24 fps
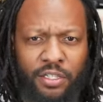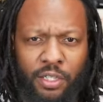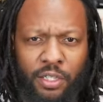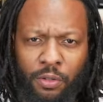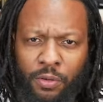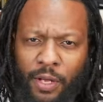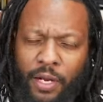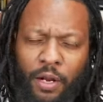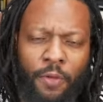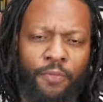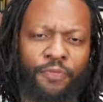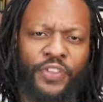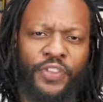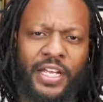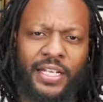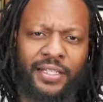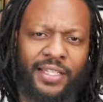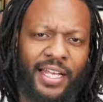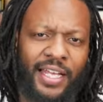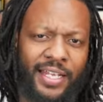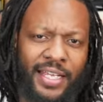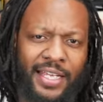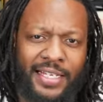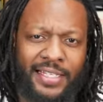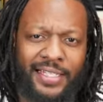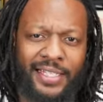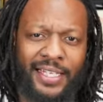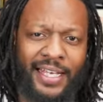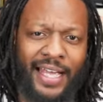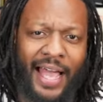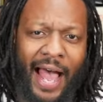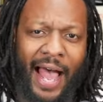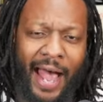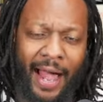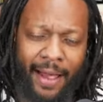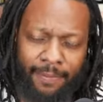do. They don't think that he's the
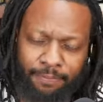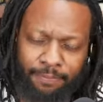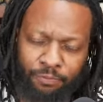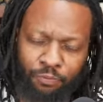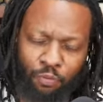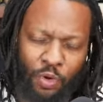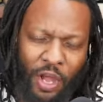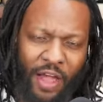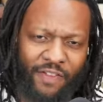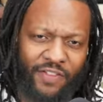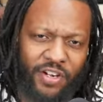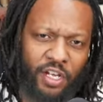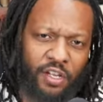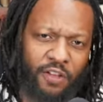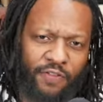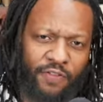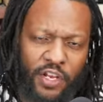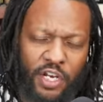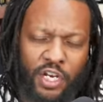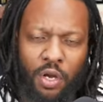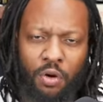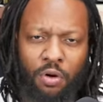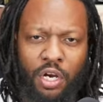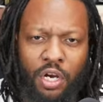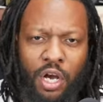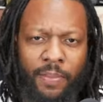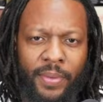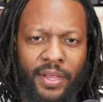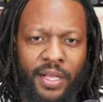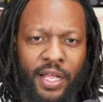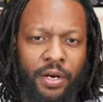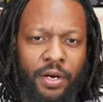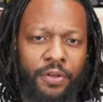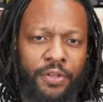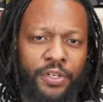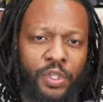guy. We have another video coming
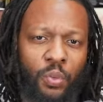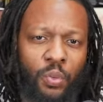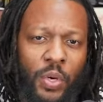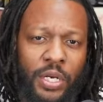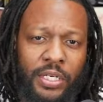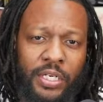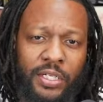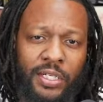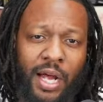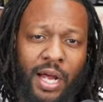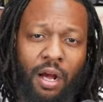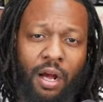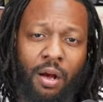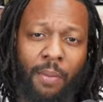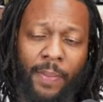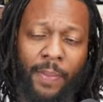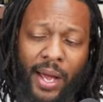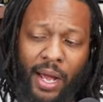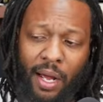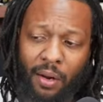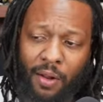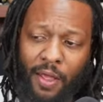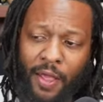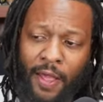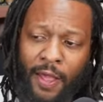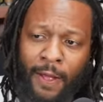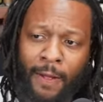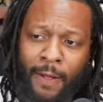later this week to talk about